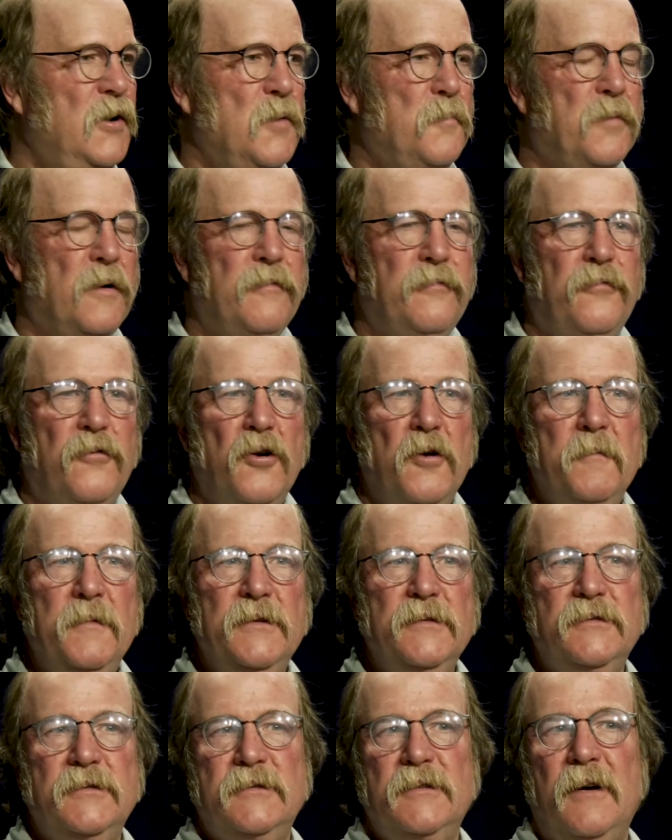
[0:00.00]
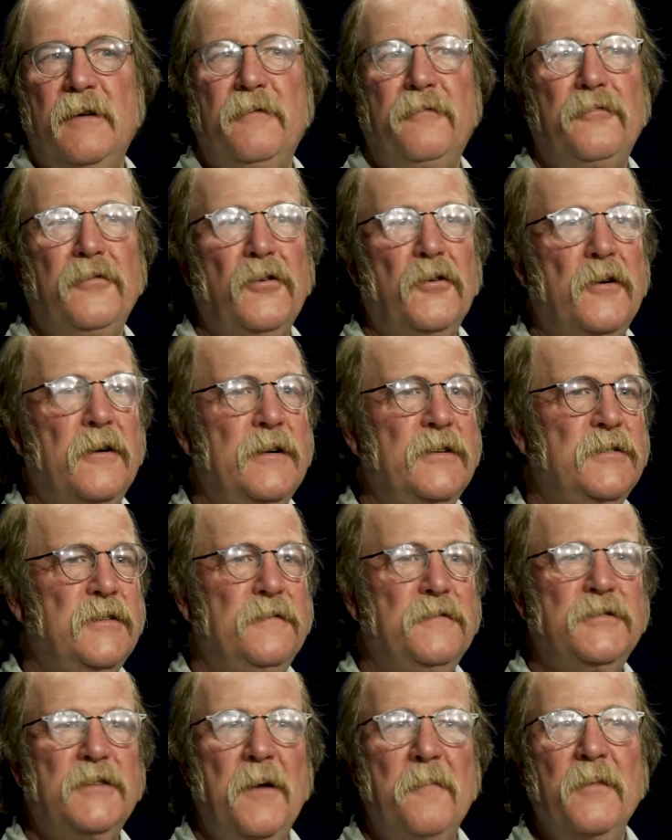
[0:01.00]
performance flourish
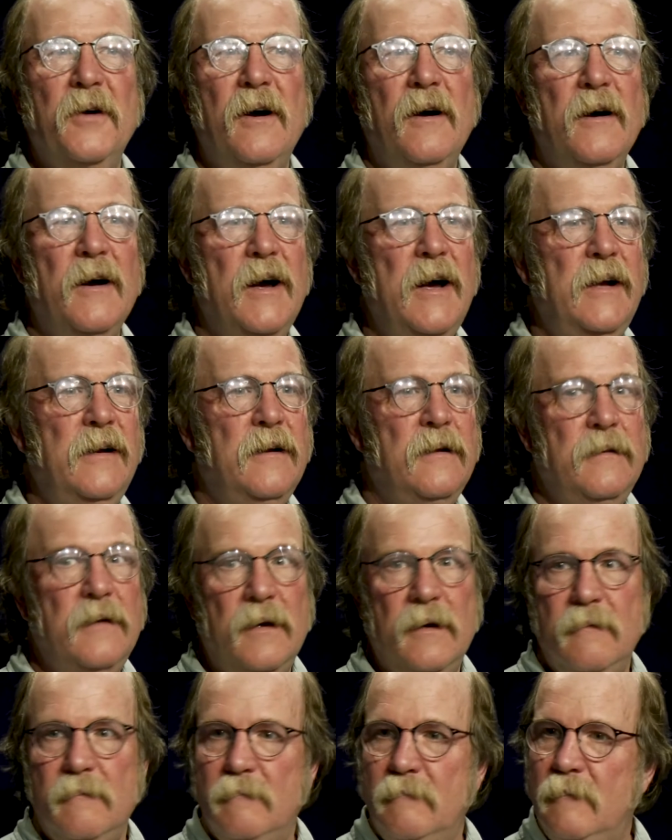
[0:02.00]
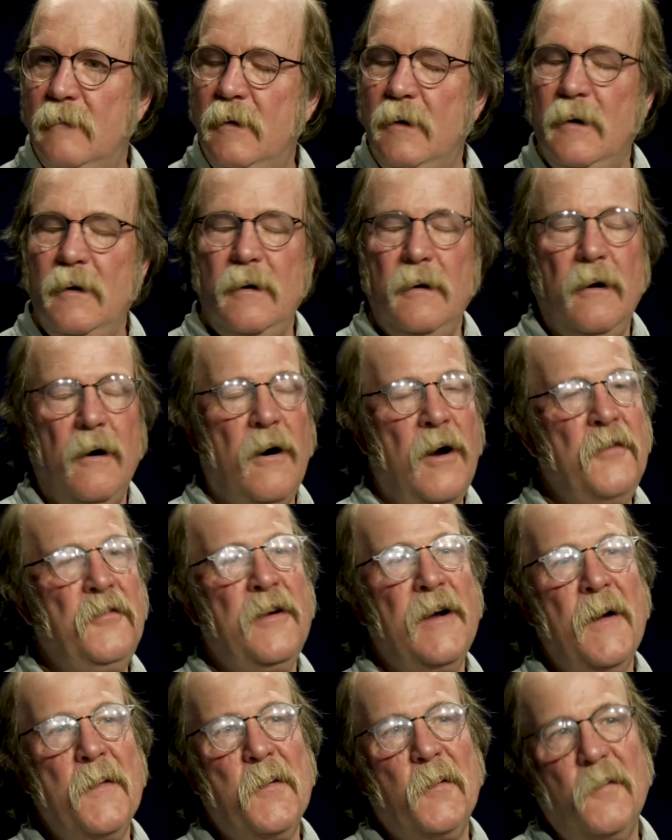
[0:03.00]
of some kind, and then on
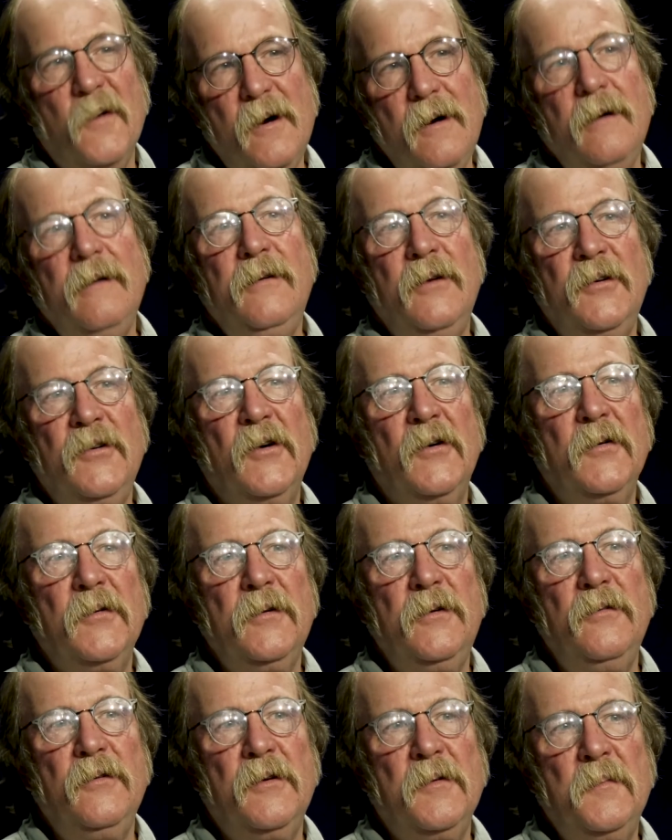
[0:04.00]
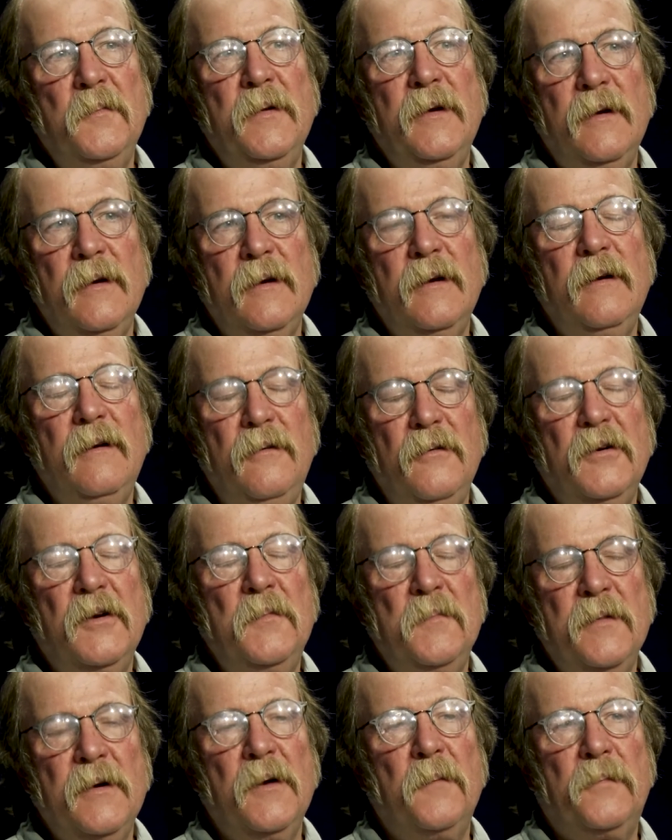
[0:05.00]
down the road, you can
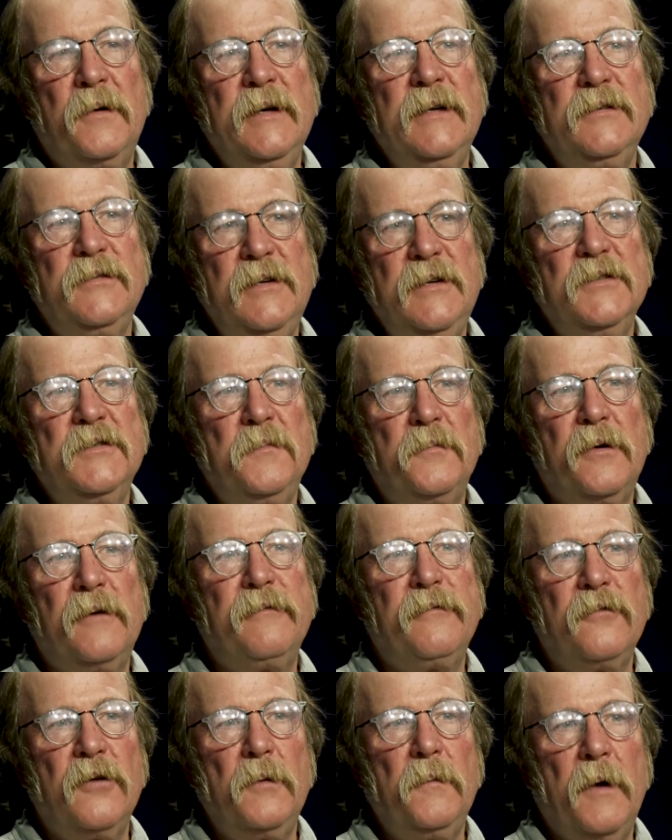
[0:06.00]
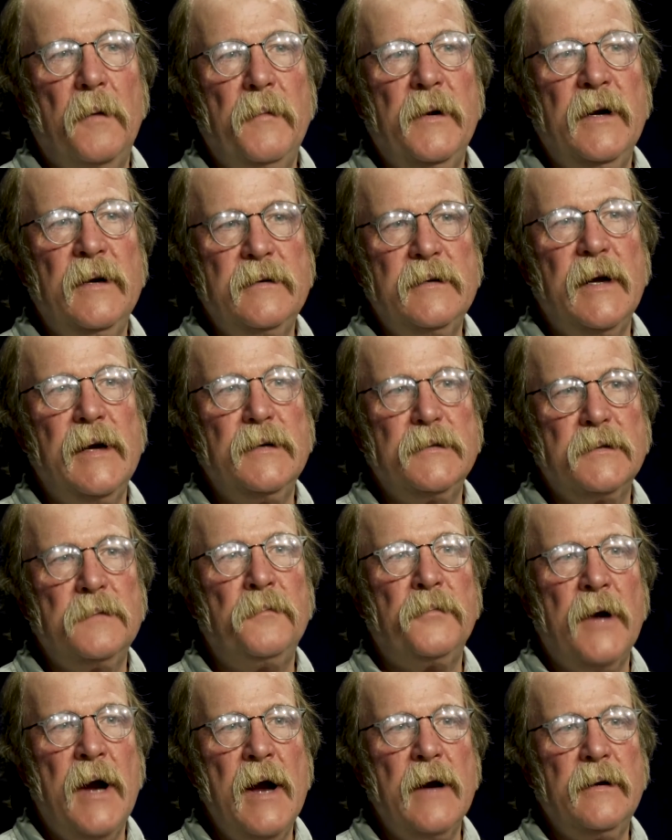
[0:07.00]
be a pretty seasoned performer, but it takes some
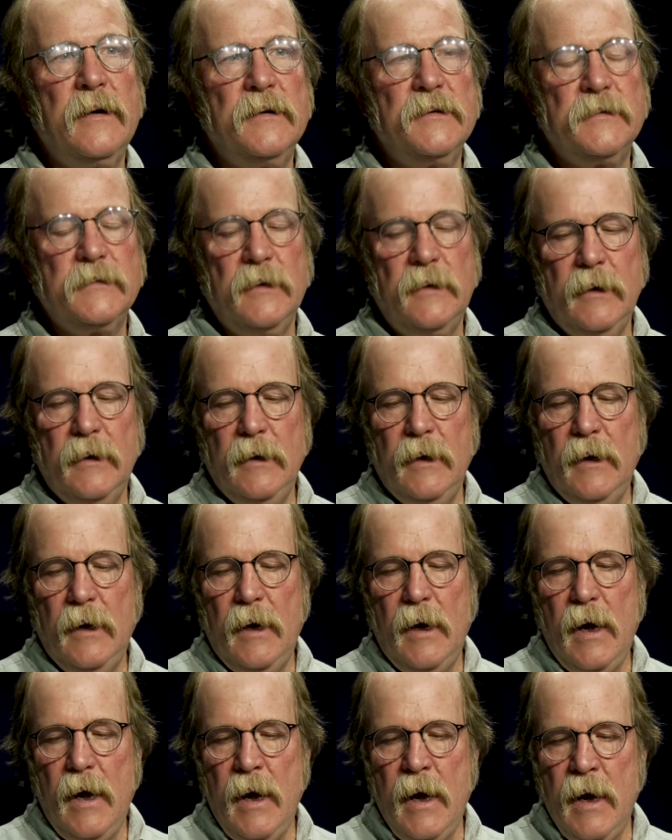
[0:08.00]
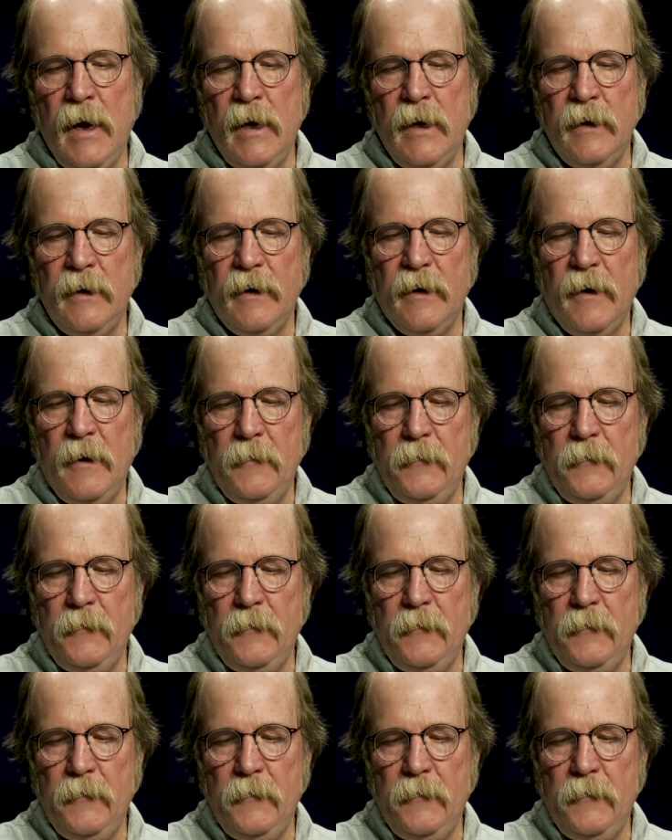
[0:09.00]
practice, and